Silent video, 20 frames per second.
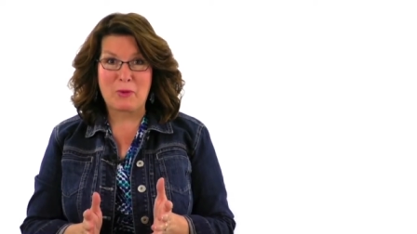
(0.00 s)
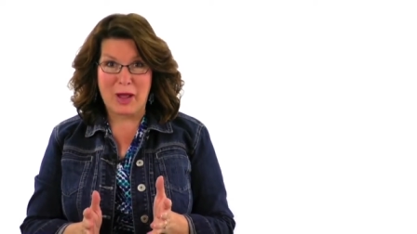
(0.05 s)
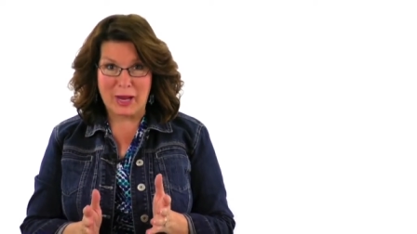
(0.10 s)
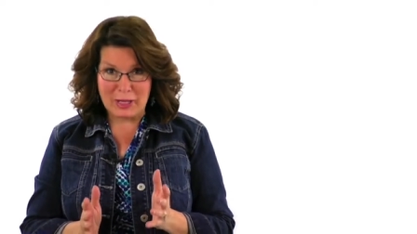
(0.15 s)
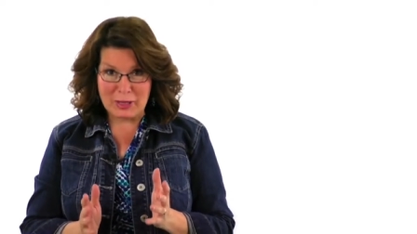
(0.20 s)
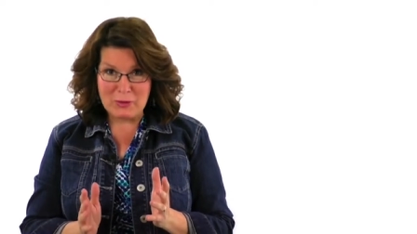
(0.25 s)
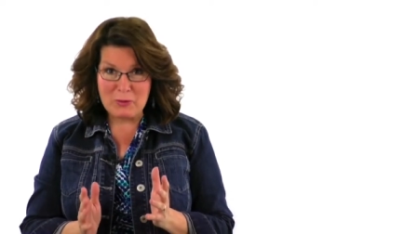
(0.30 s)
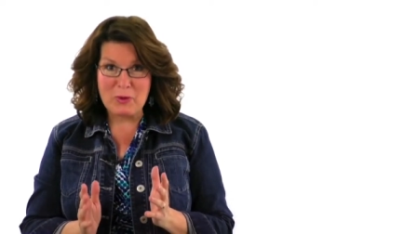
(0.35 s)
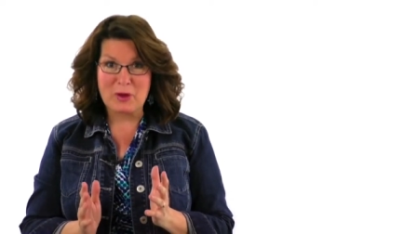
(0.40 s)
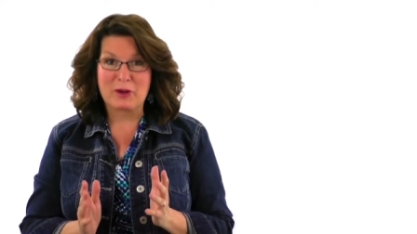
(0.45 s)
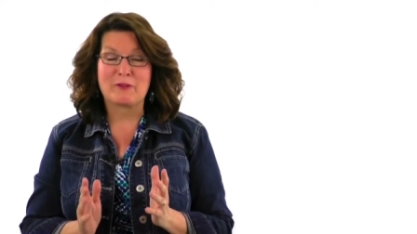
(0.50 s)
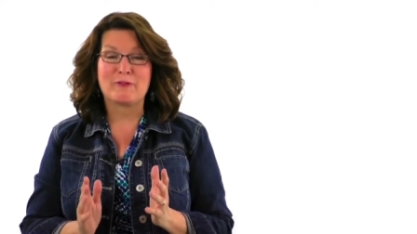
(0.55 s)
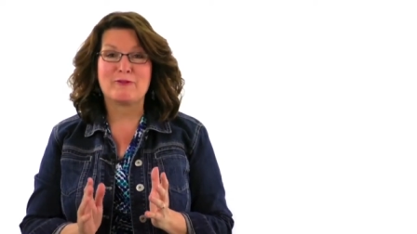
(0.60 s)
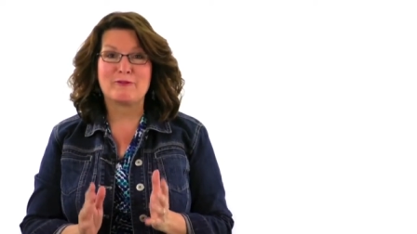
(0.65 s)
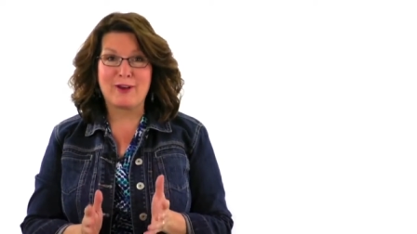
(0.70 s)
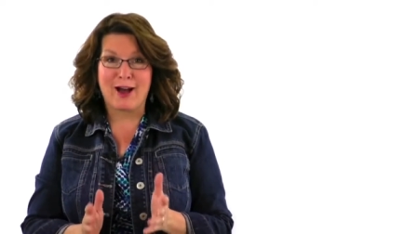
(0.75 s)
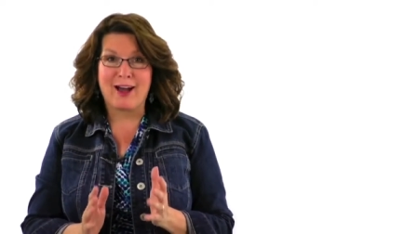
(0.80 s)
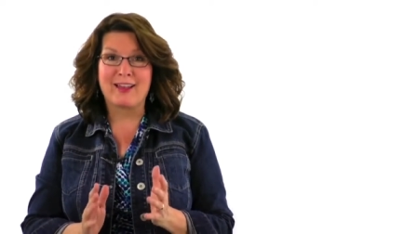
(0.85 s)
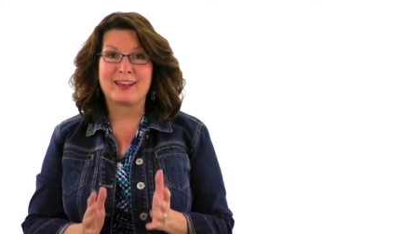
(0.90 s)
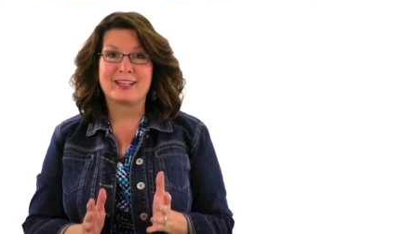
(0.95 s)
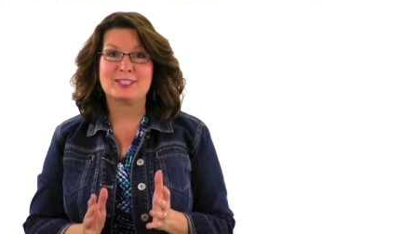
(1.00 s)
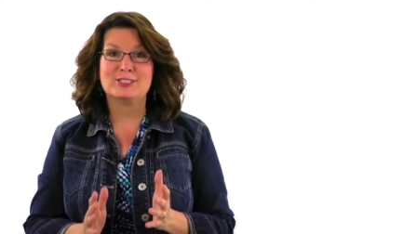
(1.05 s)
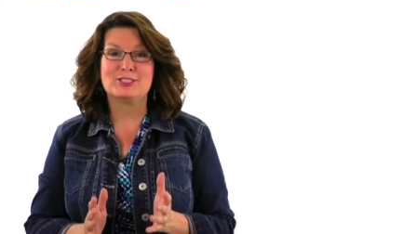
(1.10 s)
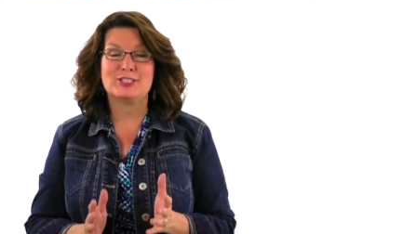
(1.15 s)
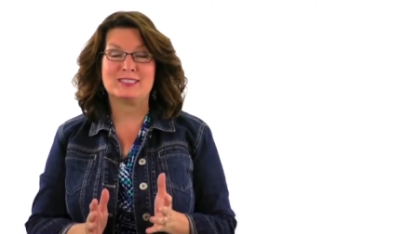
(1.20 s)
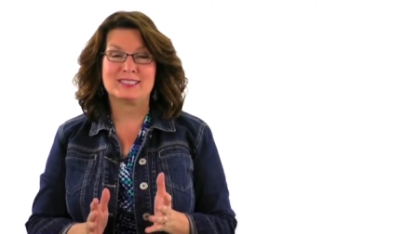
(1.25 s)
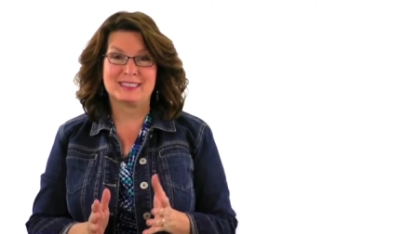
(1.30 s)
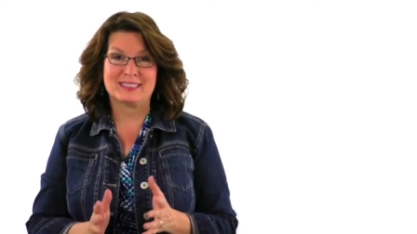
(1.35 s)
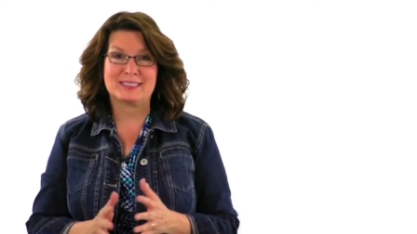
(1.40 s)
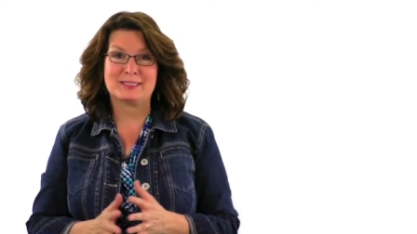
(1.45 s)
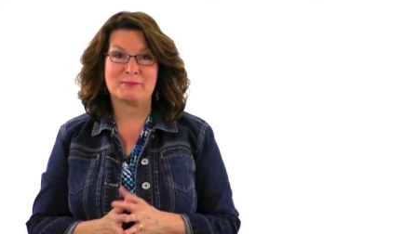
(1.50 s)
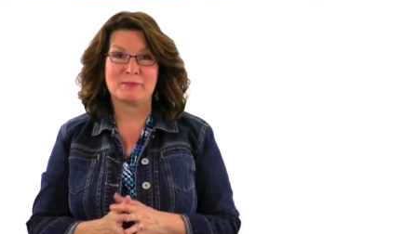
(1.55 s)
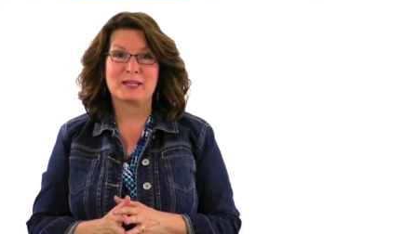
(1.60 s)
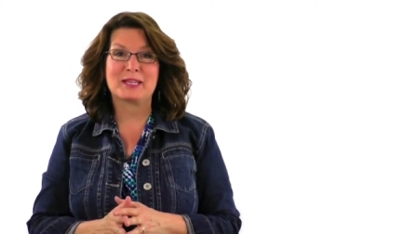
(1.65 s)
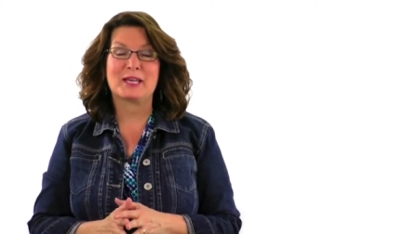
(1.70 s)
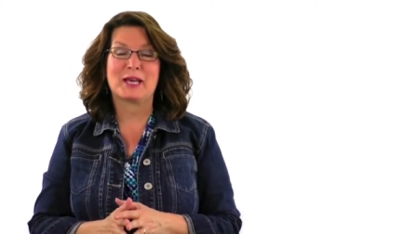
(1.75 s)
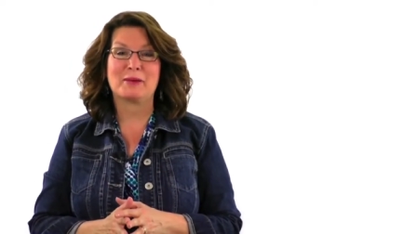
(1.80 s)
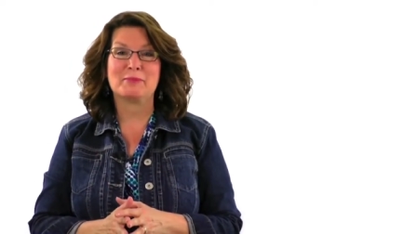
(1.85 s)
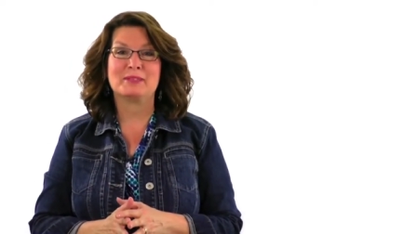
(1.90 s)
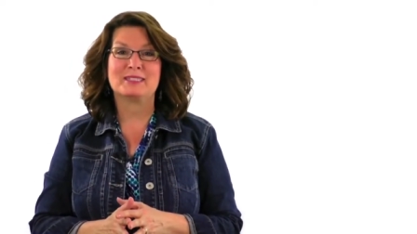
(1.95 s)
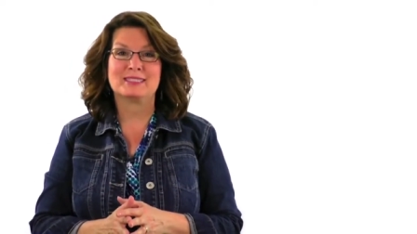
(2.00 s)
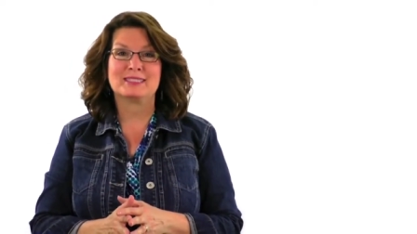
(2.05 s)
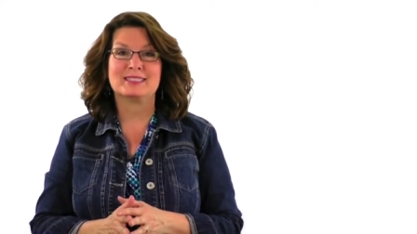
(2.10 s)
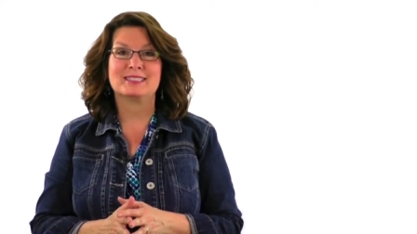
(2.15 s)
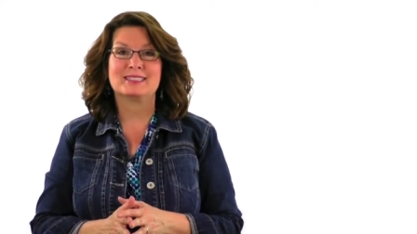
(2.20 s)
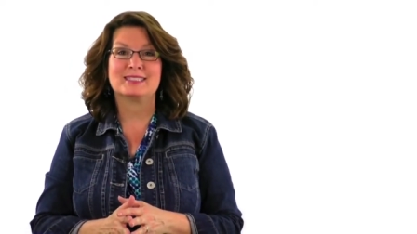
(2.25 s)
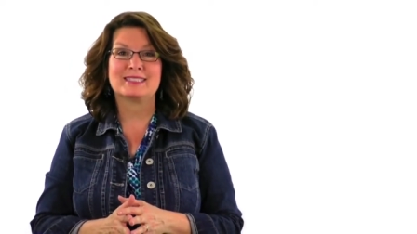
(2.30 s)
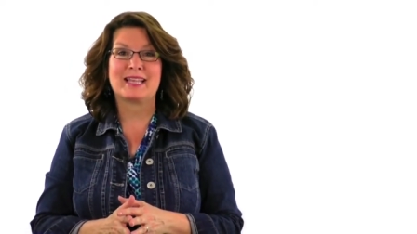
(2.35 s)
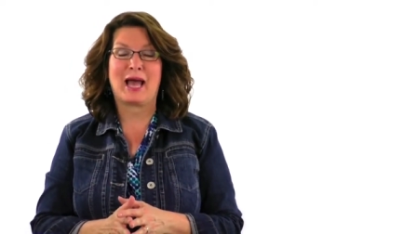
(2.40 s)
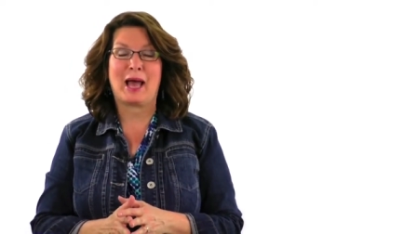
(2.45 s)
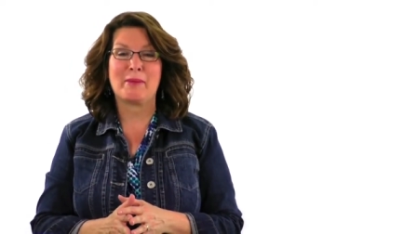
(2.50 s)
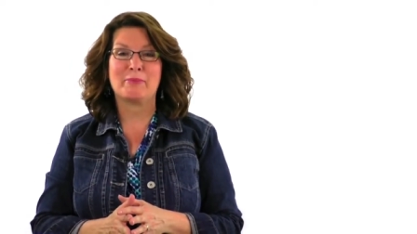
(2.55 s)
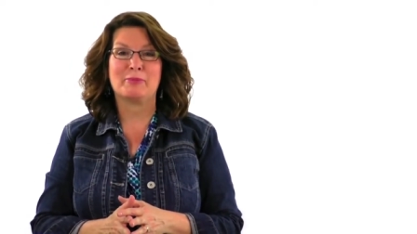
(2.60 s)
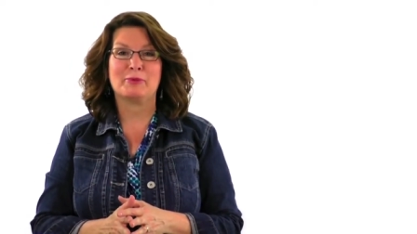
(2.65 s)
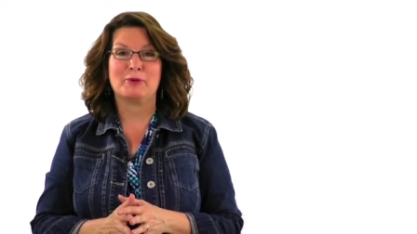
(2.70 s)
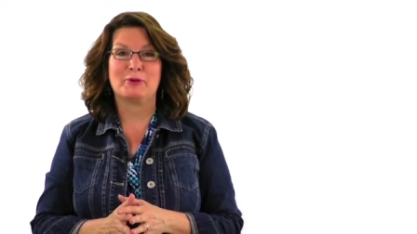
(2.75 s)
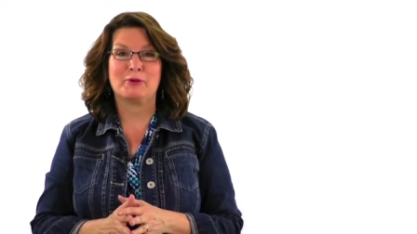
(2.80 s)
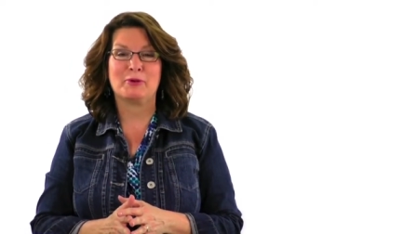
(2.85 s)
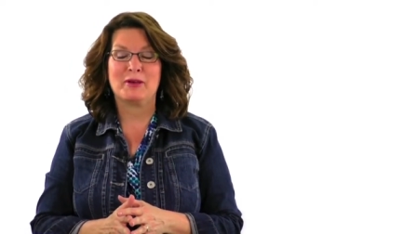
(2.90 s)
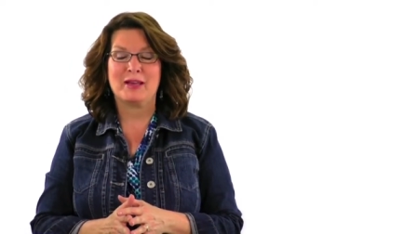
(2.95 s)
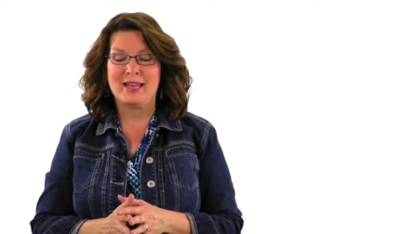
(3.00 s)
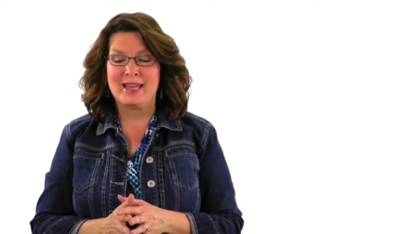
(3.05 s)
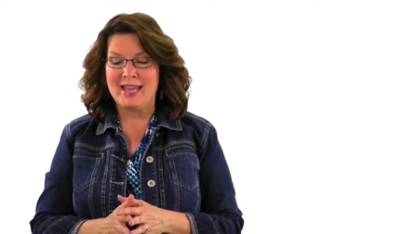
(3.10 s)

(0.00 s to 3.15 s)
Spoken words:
why you want to follow Jesus and become His disciple.